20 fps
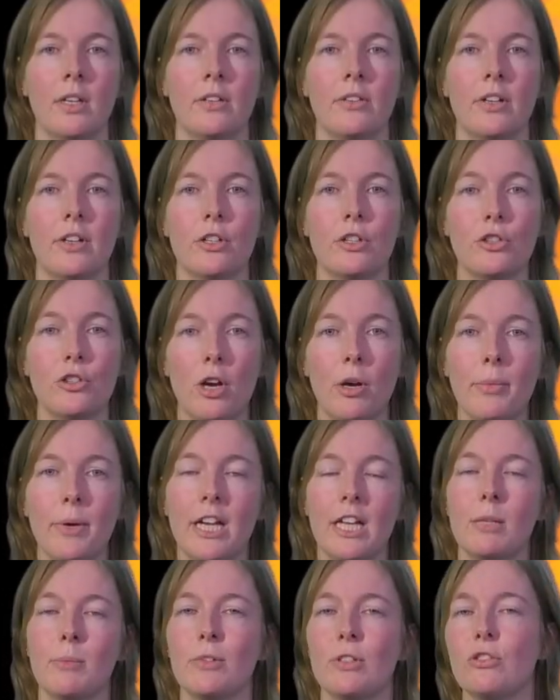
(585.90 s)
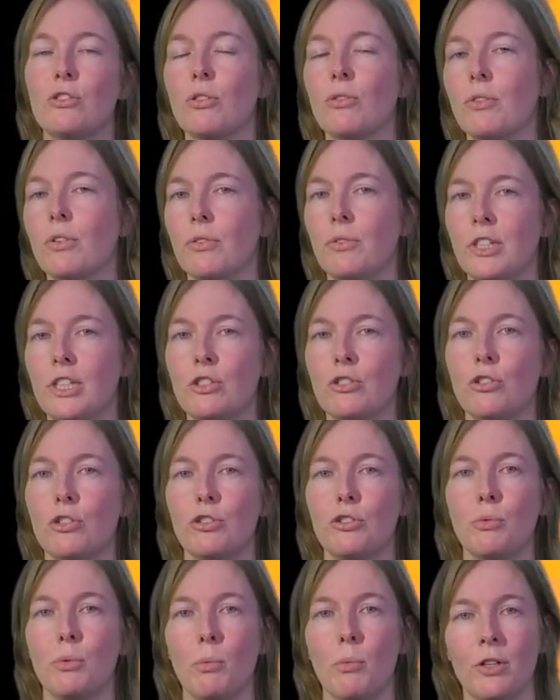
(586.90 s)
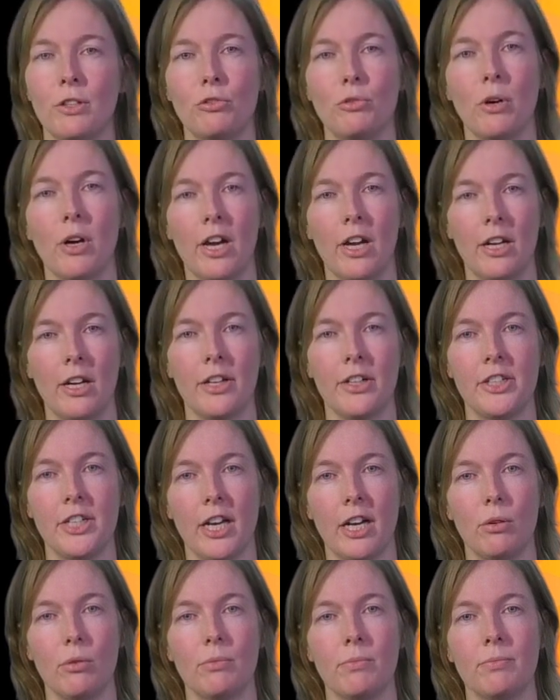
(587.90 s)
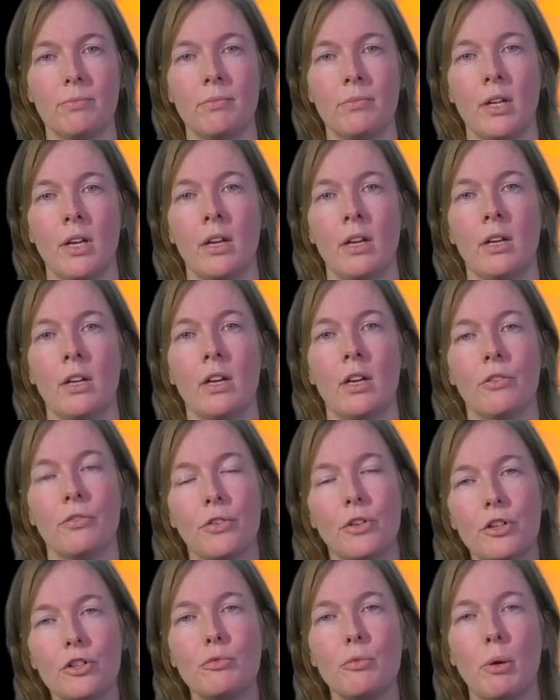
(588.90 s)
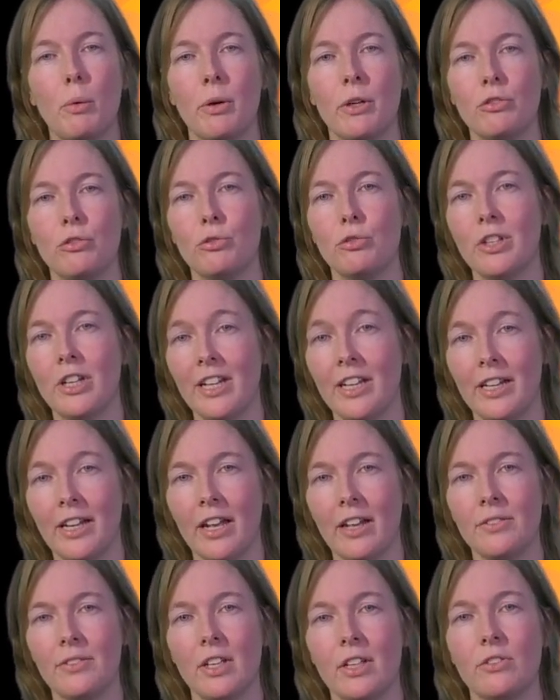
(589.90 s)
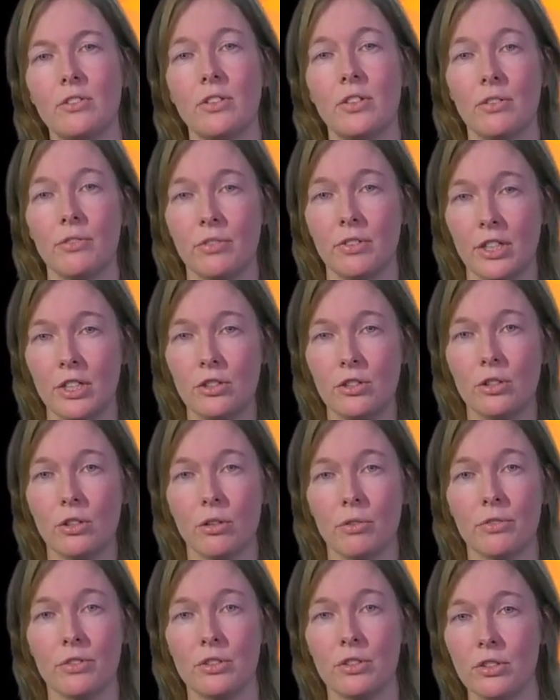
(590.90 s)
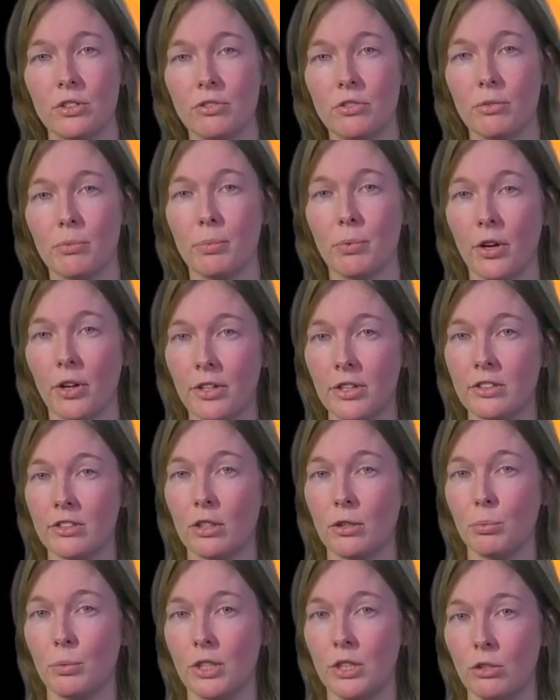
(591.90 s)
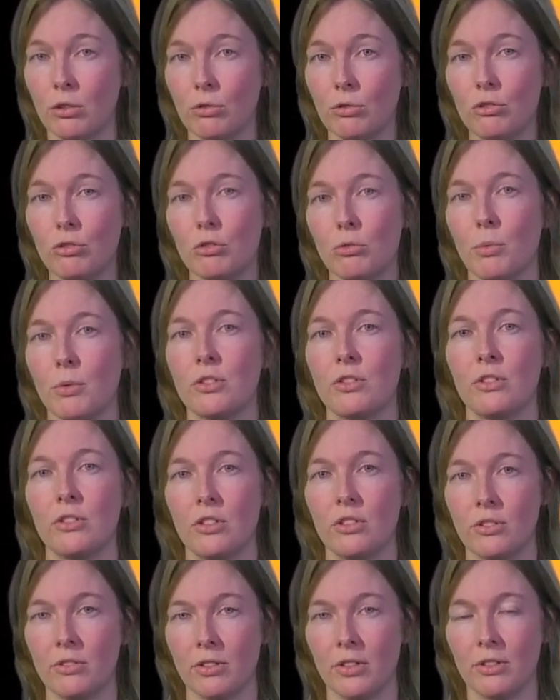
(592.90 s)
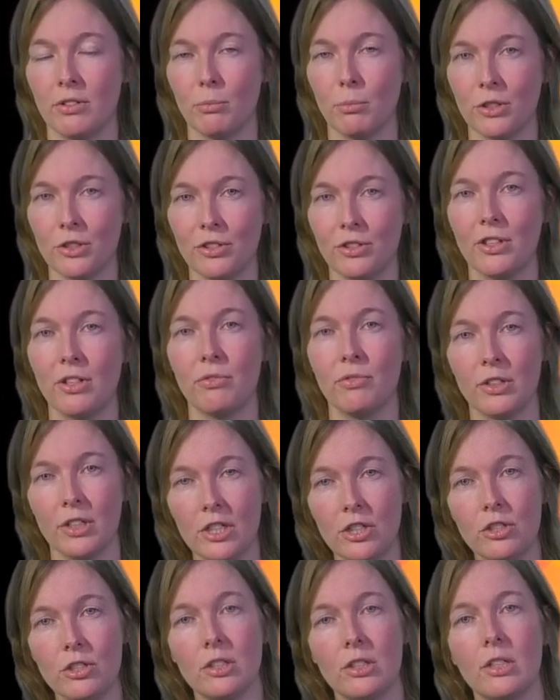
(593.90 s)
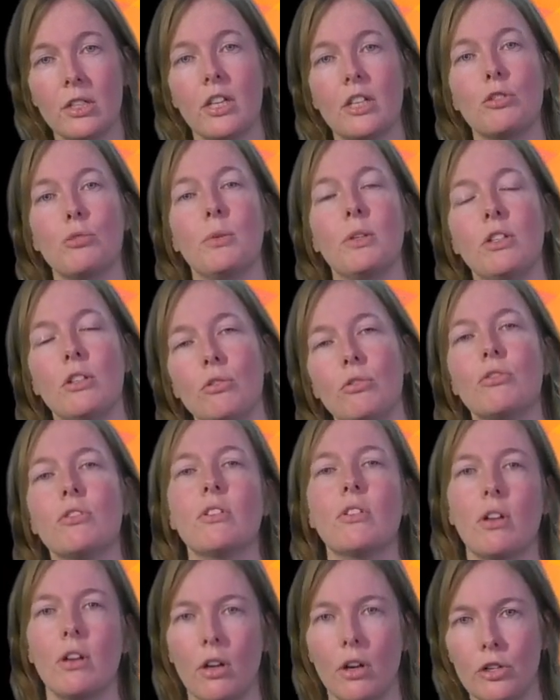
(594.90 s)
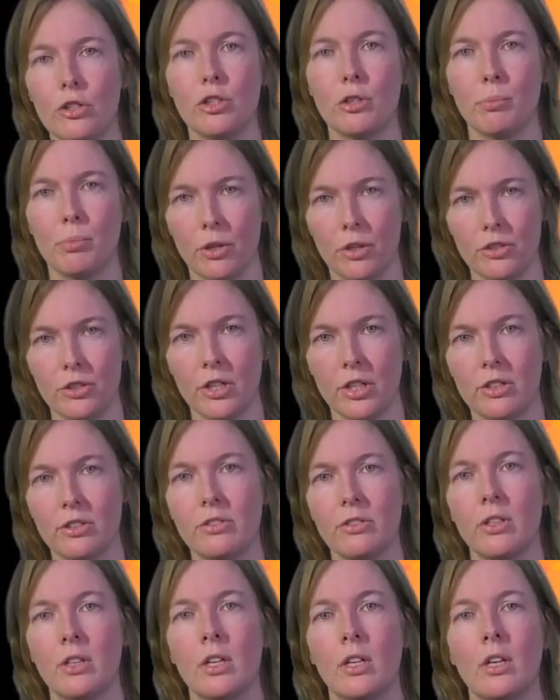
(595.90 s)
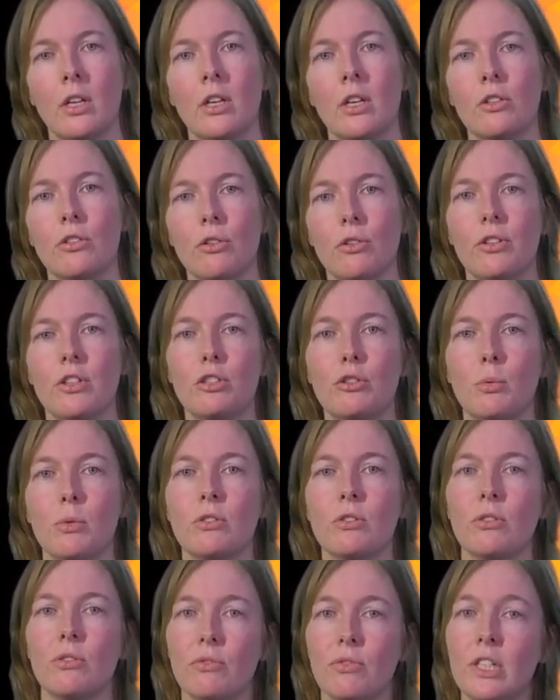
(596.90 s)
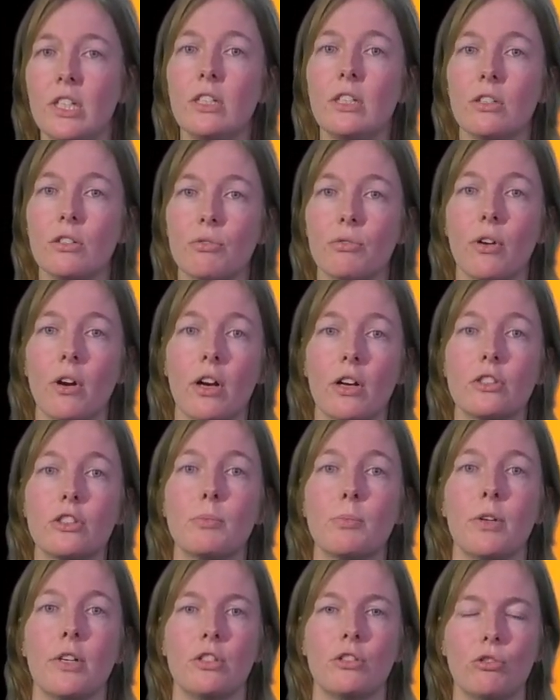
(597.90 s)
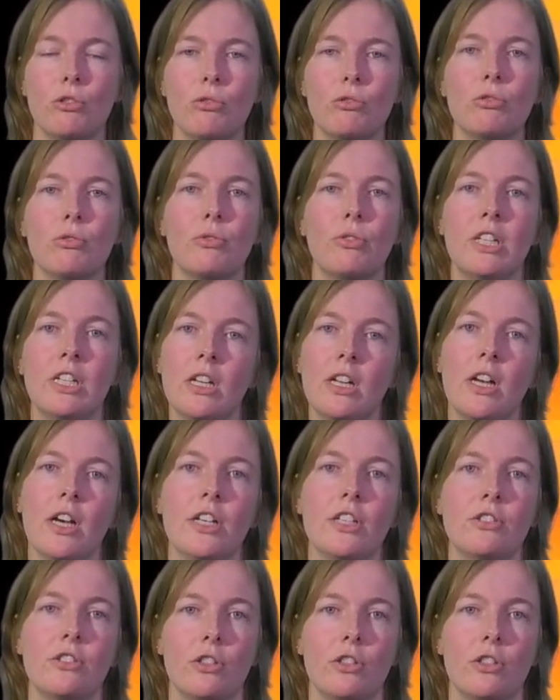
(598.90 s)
There are some elements of our research we want to highlight now. First, we want to say again that the definition of assistive product that we used was a definition as we used in a larger project. So this was convenient for us, but it's good to realize